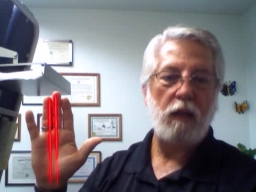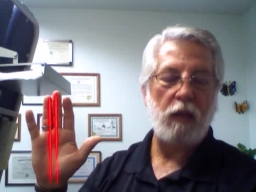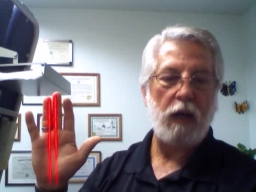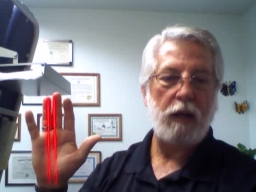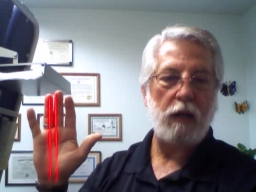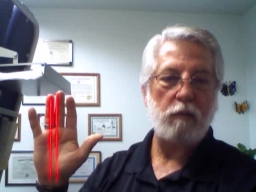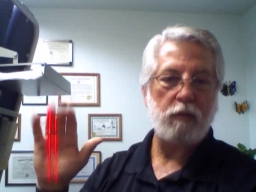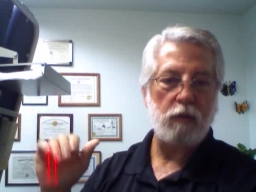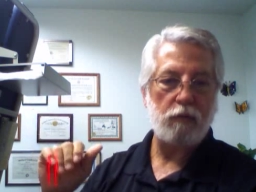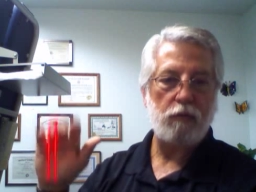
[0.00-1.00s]
and that
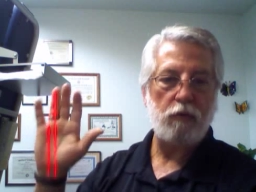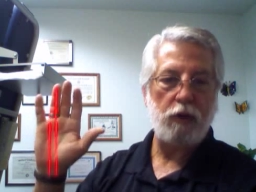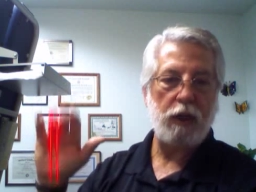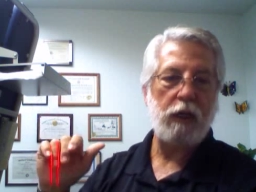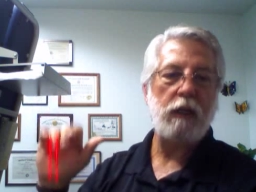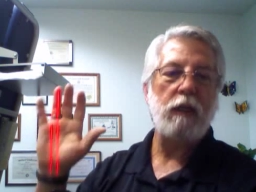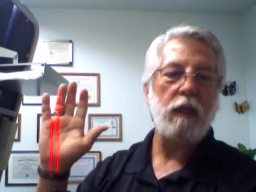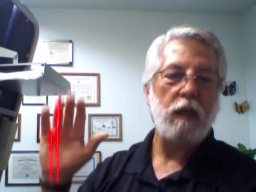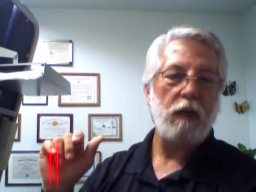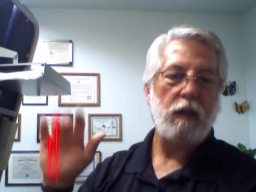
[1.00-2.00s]
helps to free
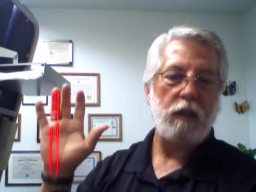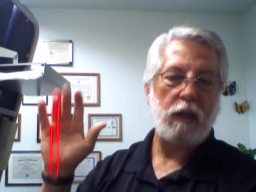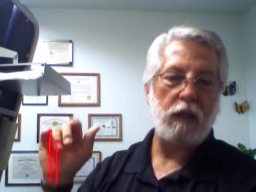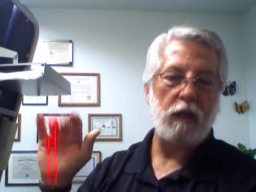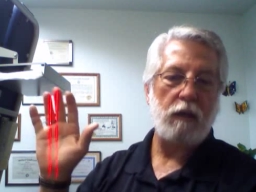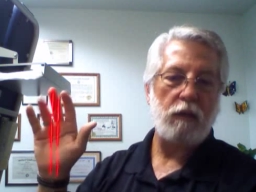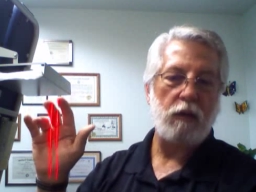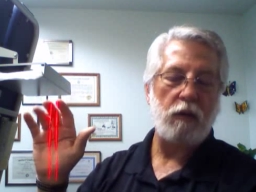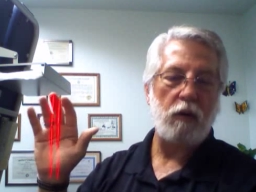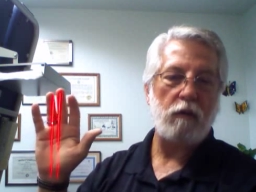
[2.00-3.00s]
the, uh,
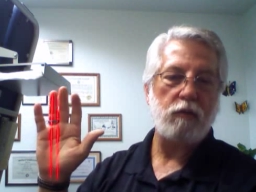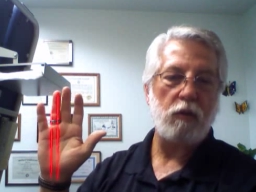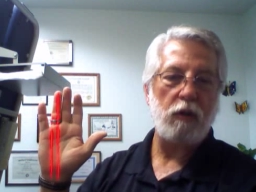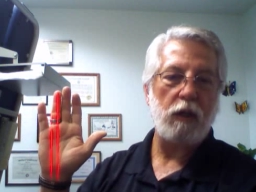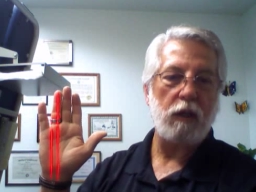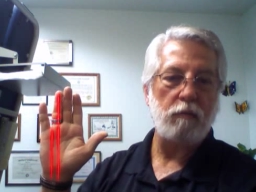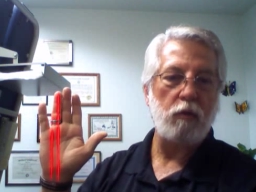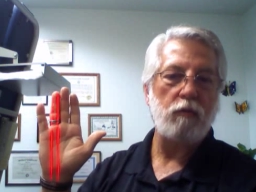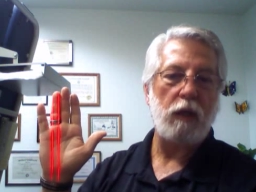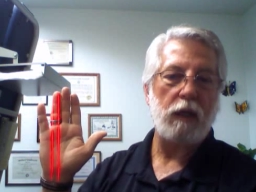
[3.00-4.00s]
the nerve so that it can
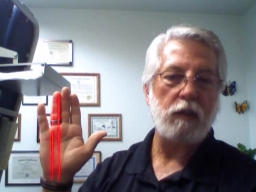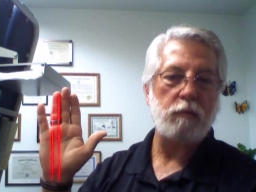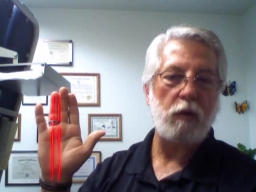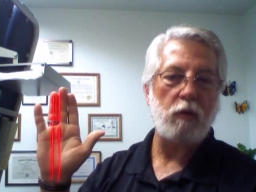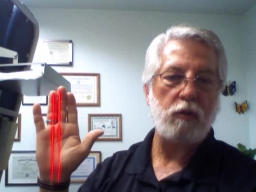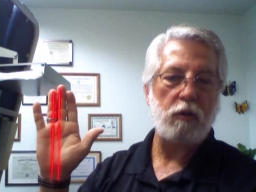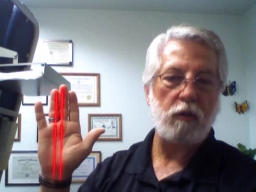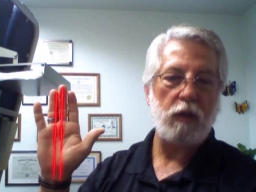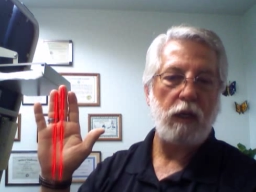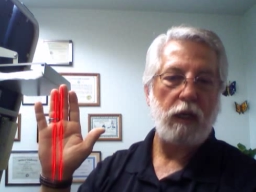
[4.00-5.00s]
move like it's supposed
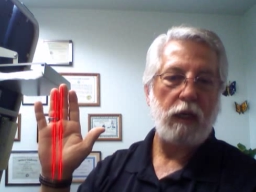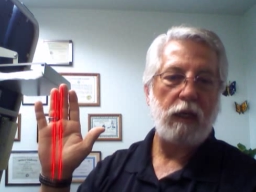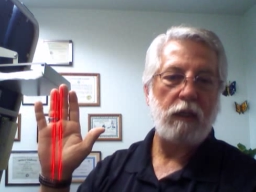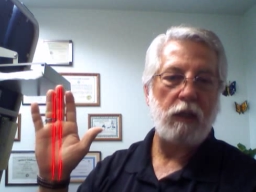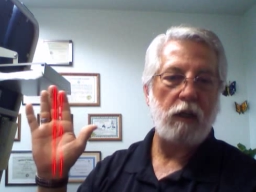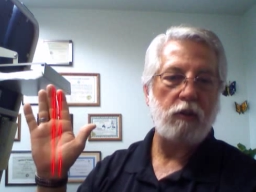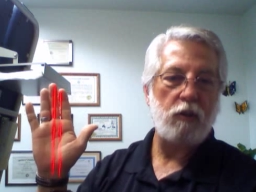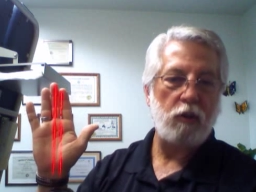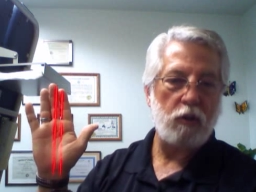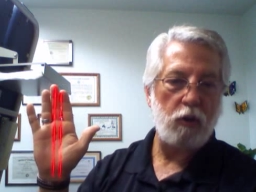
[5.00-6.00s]
to. It does
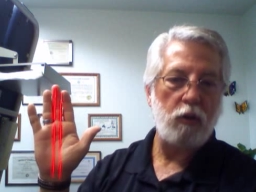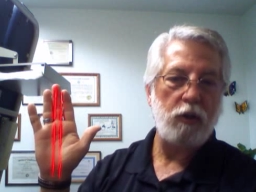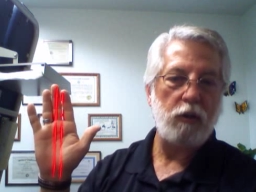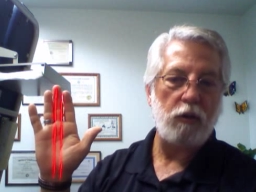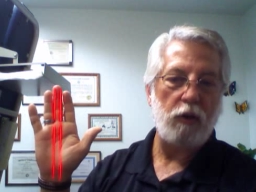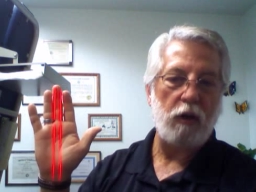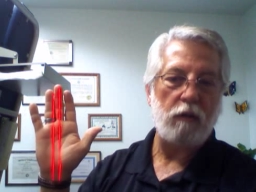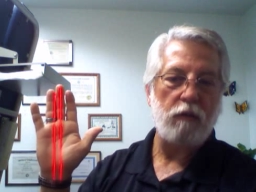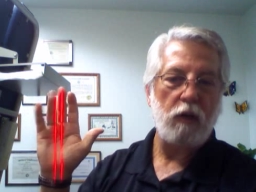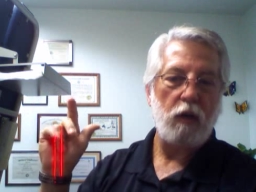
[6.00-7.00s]
to the cluneal
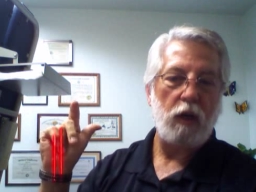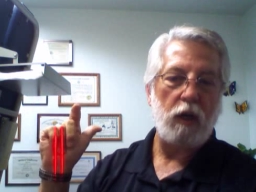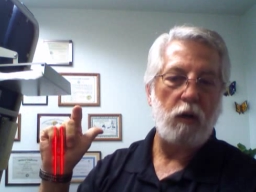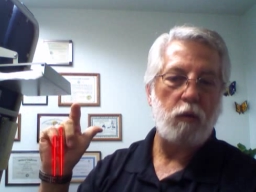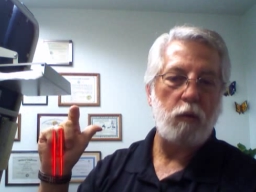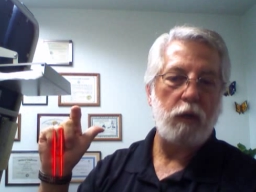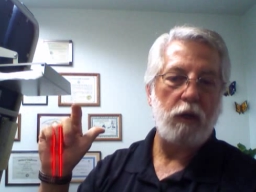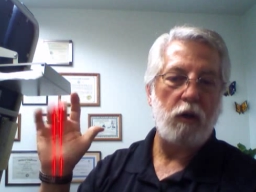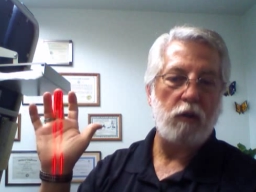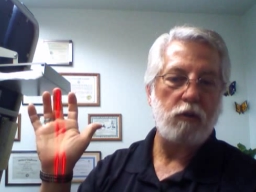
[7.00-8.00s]
nerve uh, what we
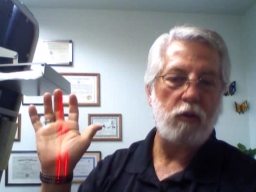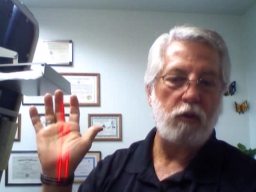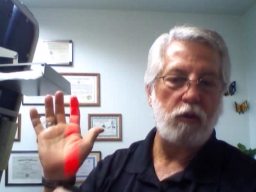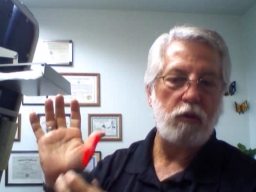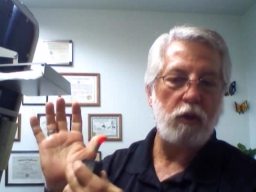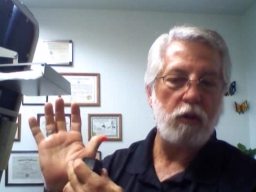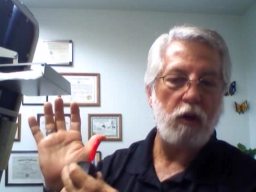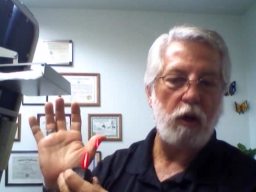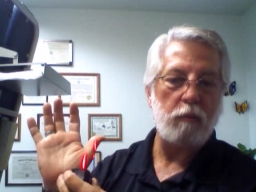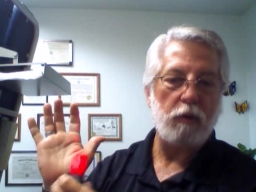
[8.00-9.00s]
can also do to the
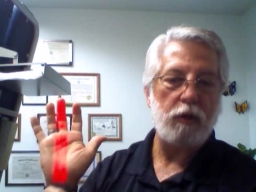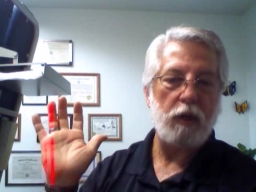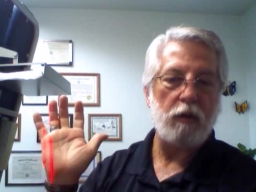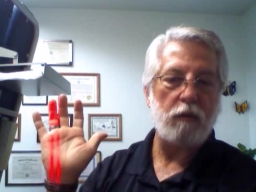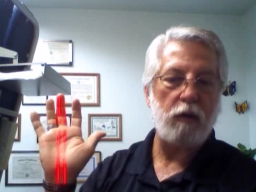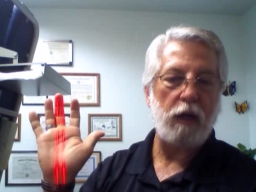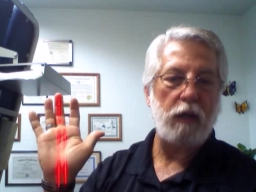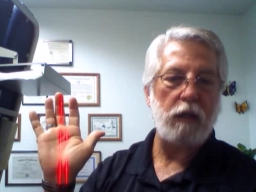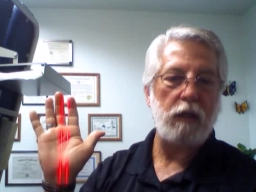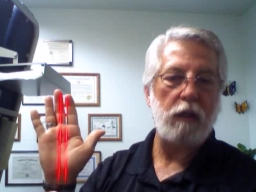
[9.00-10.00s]
carpal tunnel
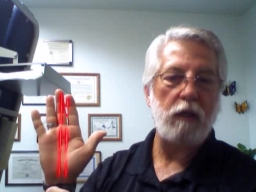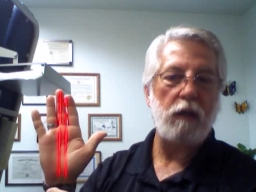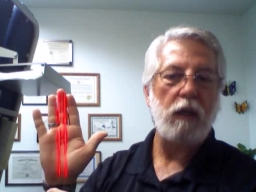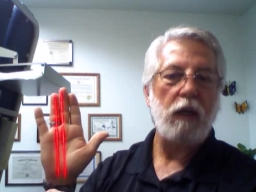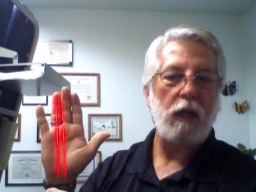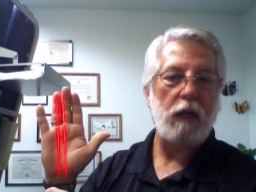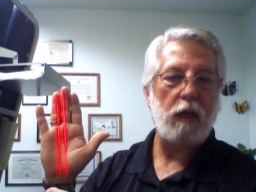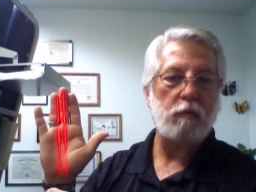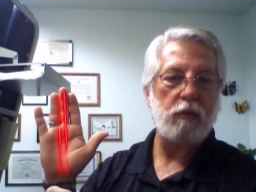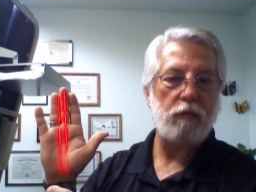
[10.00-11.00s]
right in here. It
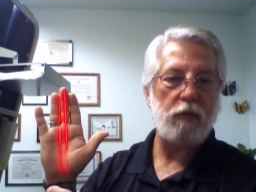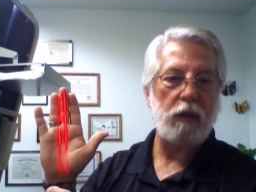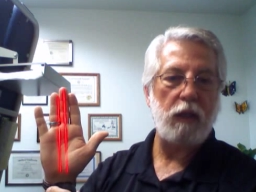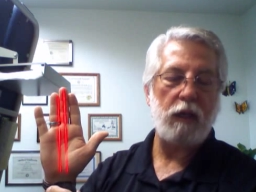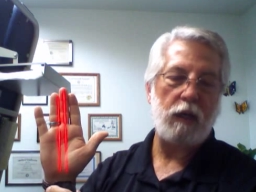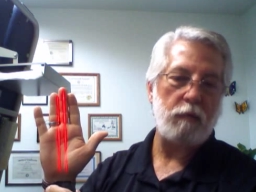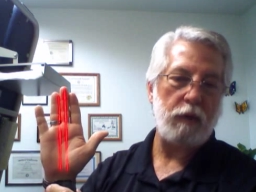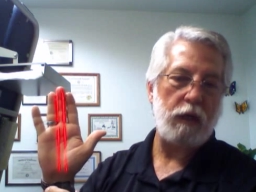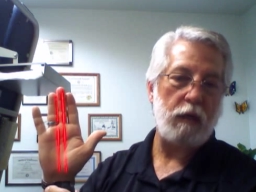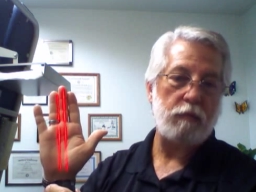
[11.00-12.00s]
helps to free that
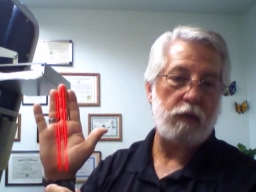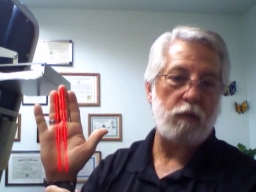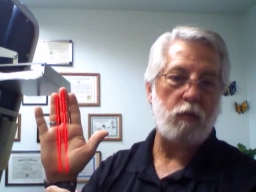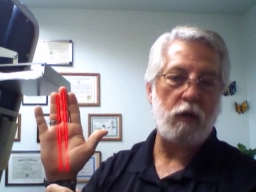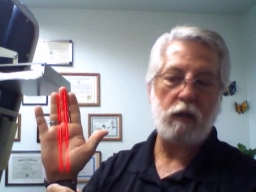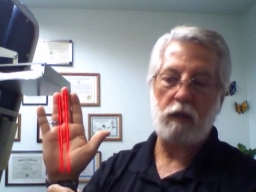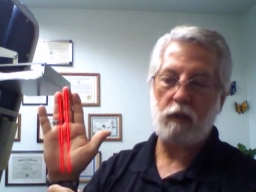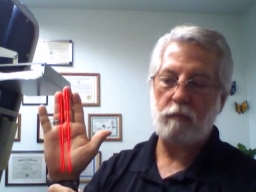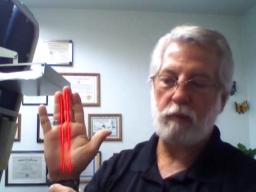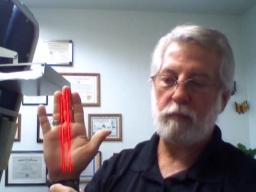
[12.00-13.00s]
up and helps it work a
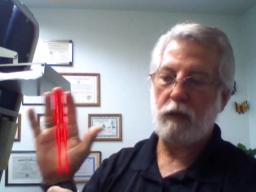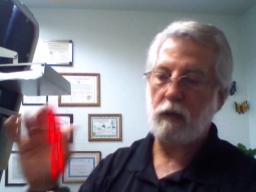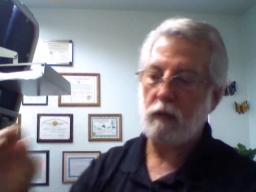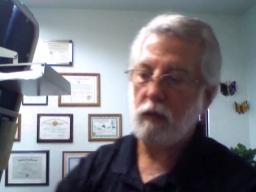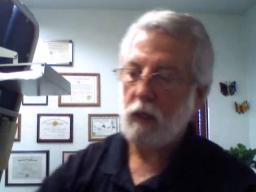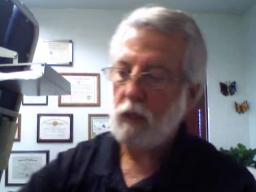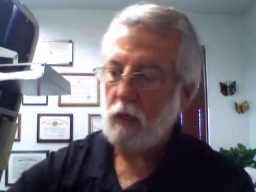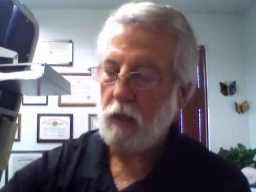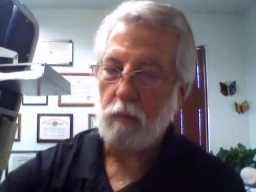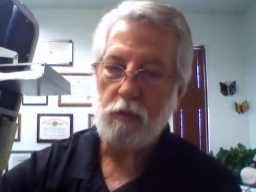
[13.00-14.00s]
little bit better.
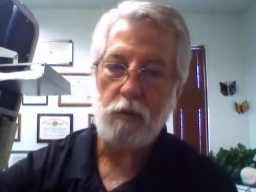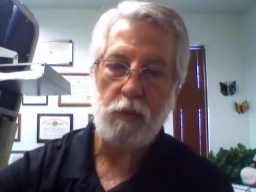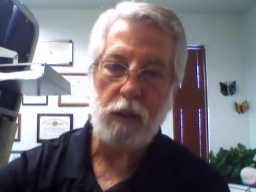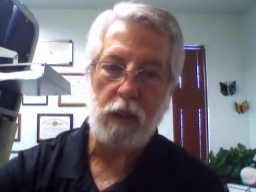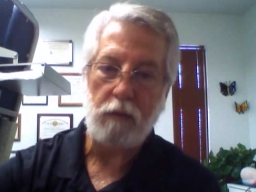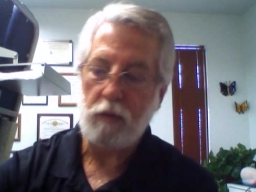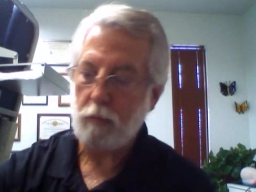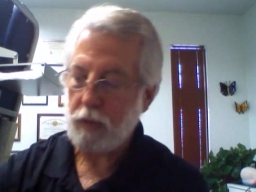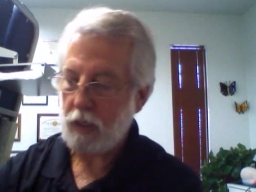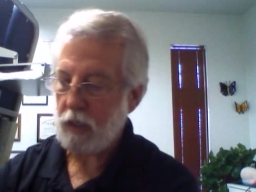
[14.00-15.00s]
Helps to relieve
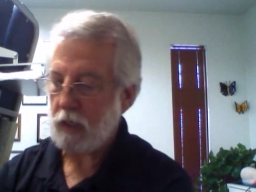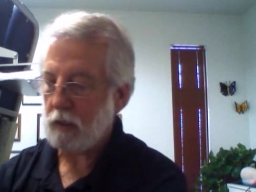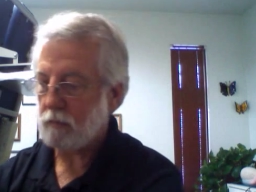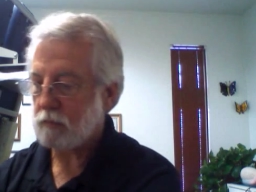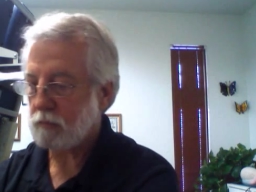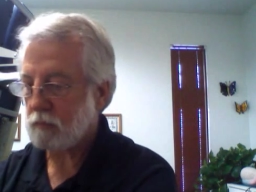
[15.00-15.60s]
the pain.